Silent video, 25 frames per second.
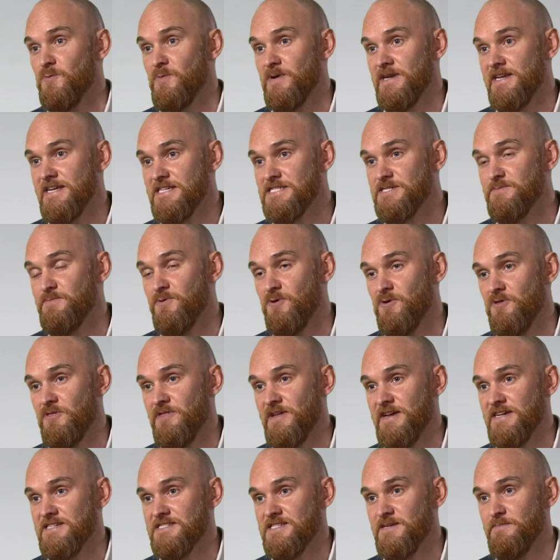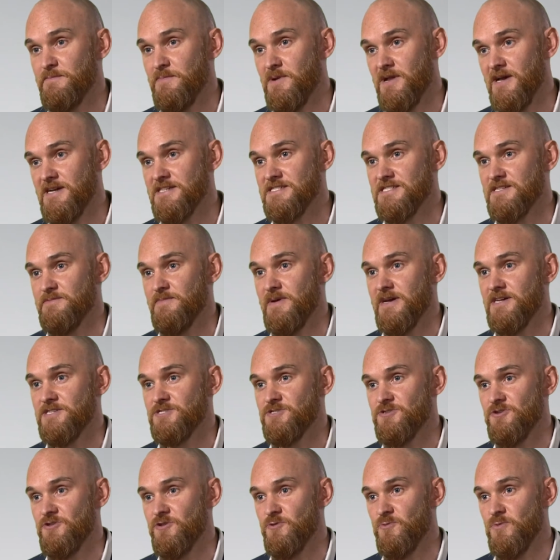We need to put things in place to make
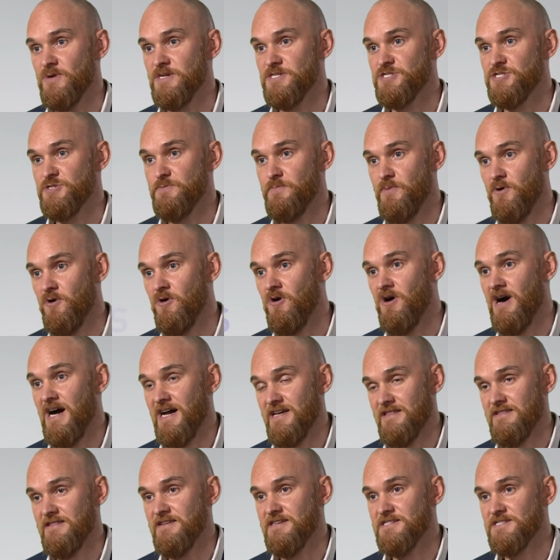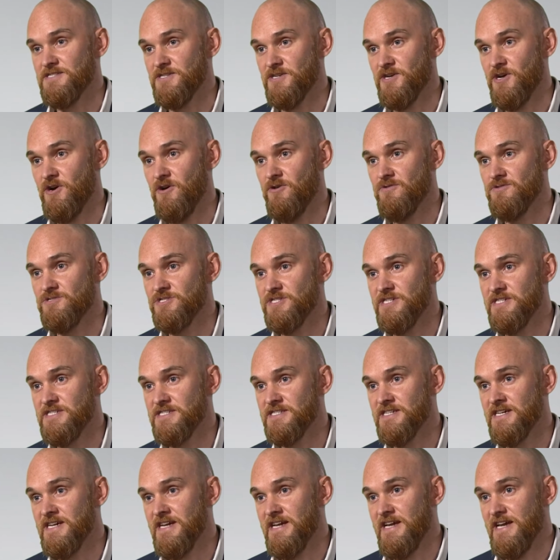sure that we support athletes and
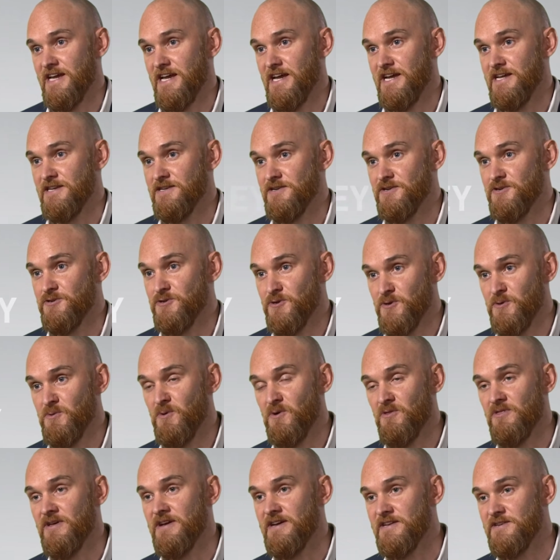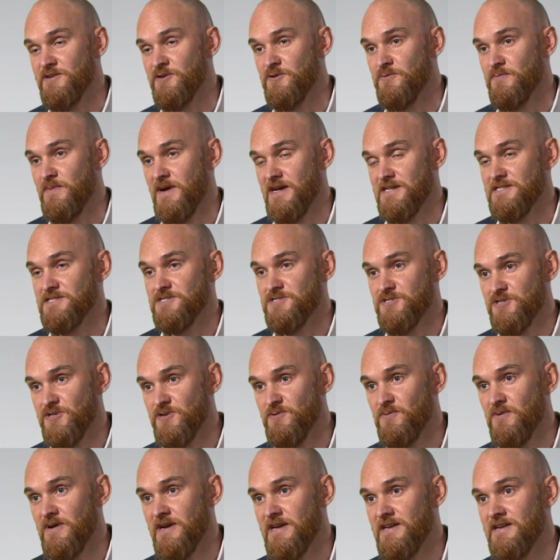coaches in doing what they do best
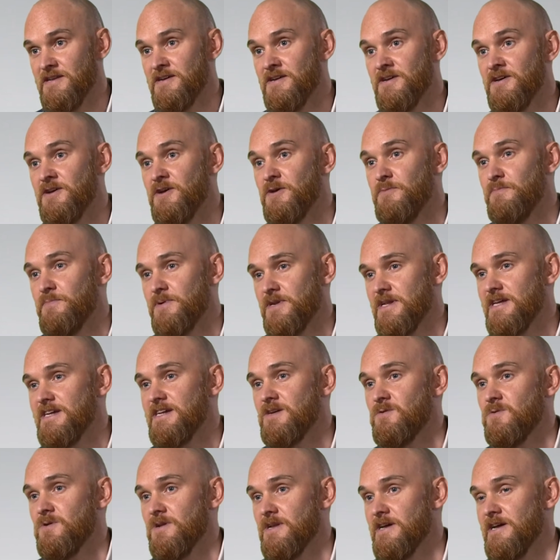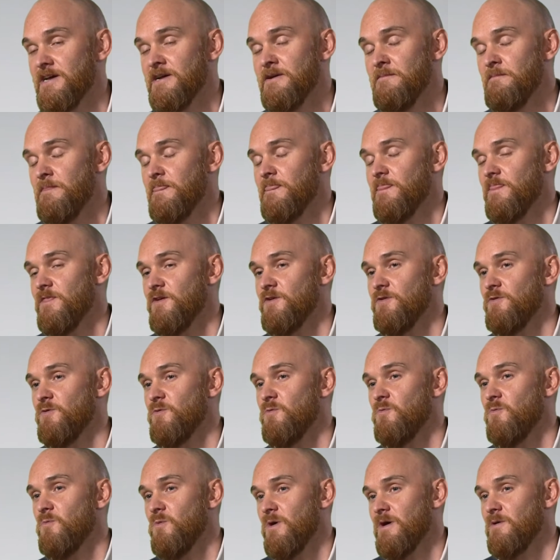to win, but equally
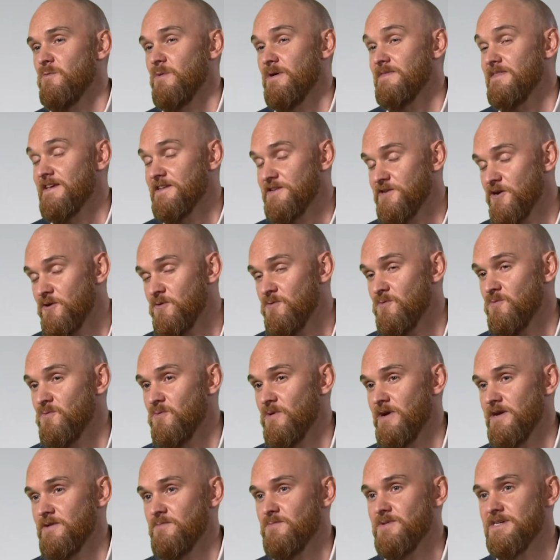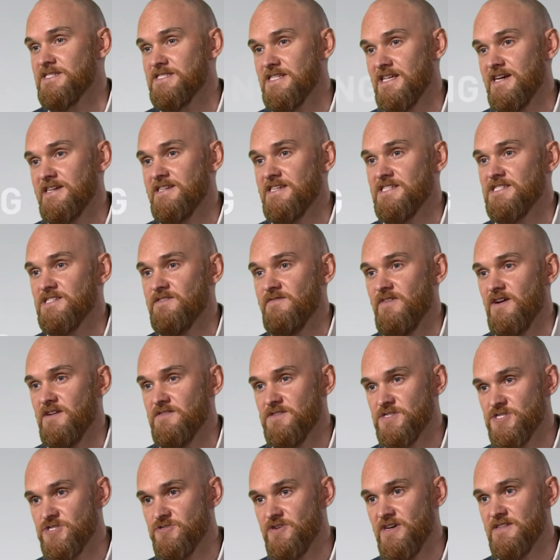that when they don't win, we still identify the
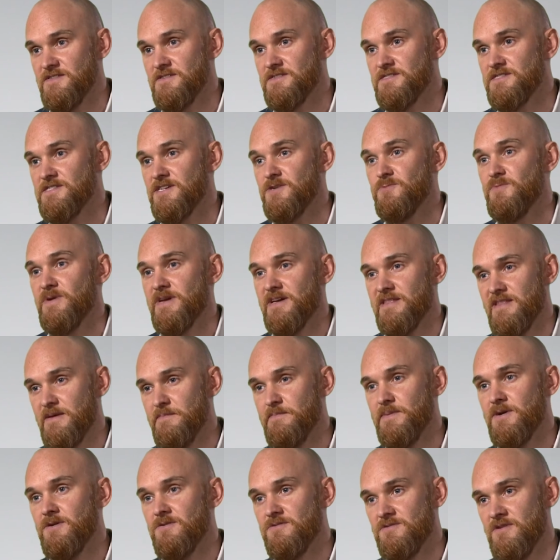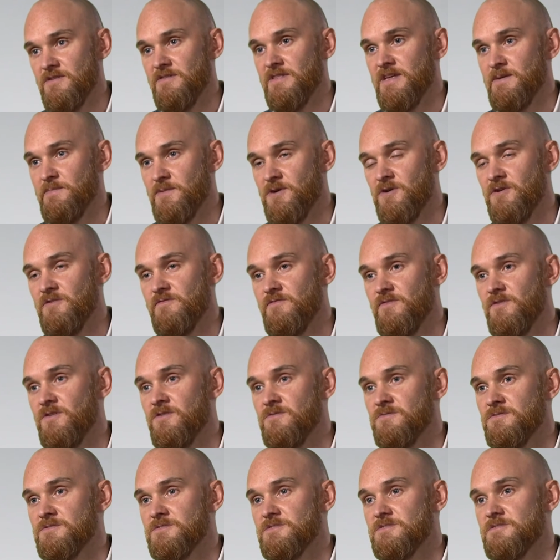strengths and we can then build on them going
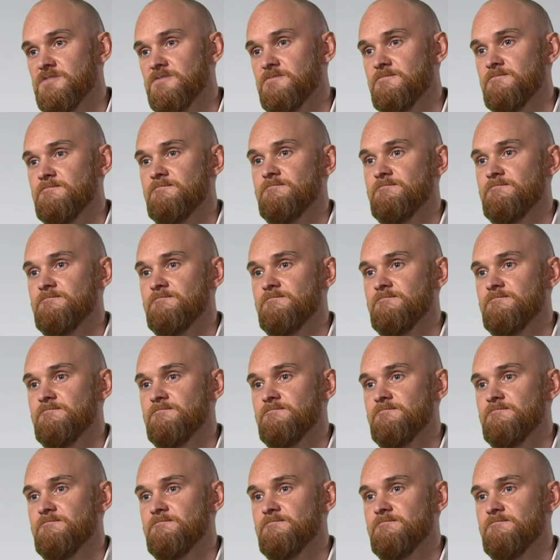forwards.